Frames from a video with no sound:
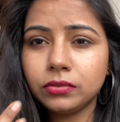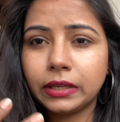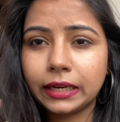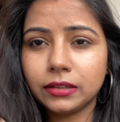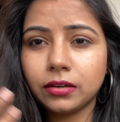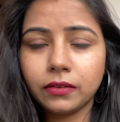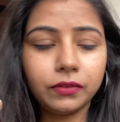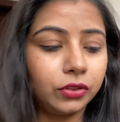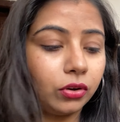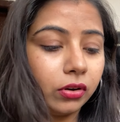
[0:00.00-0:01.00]
get
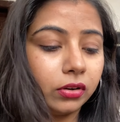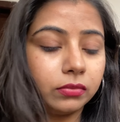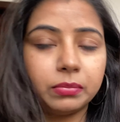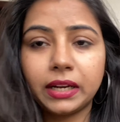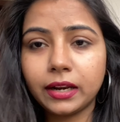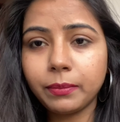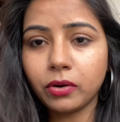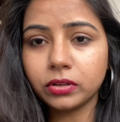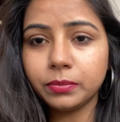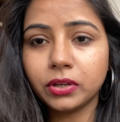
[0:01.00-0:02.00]
with your banana
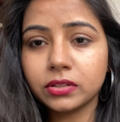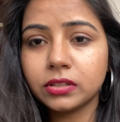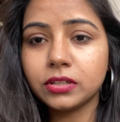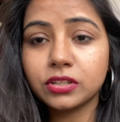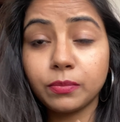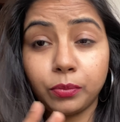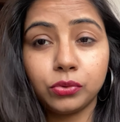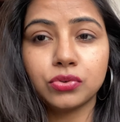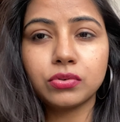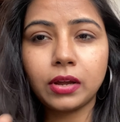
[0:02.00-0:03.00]
powder, because it is
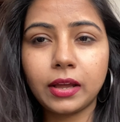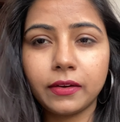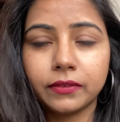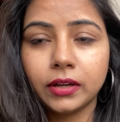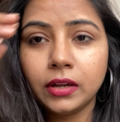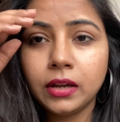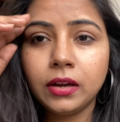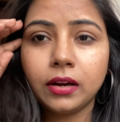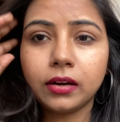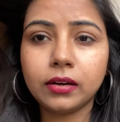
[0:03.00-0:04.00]
supposed to have
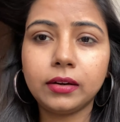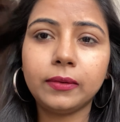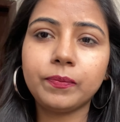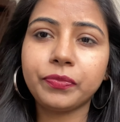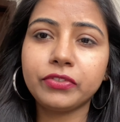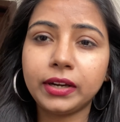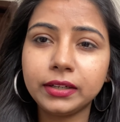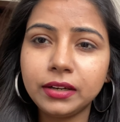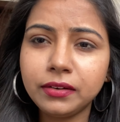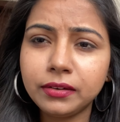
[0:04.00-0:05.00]
a
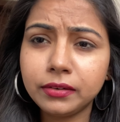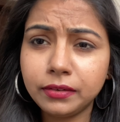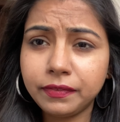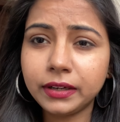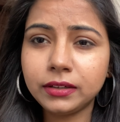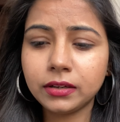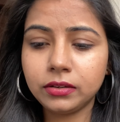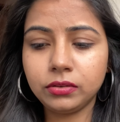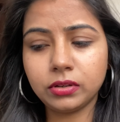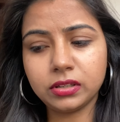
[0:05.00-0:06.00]
whitening effect,
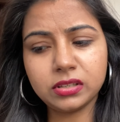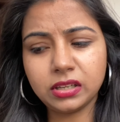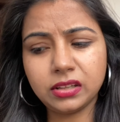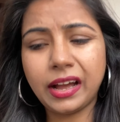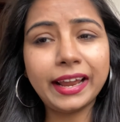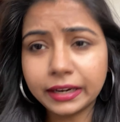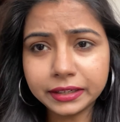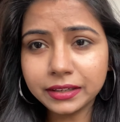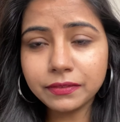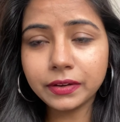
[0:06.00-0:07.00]
you can say the
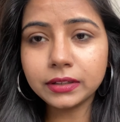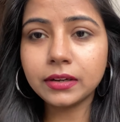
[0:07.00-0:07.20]
highlighting effect.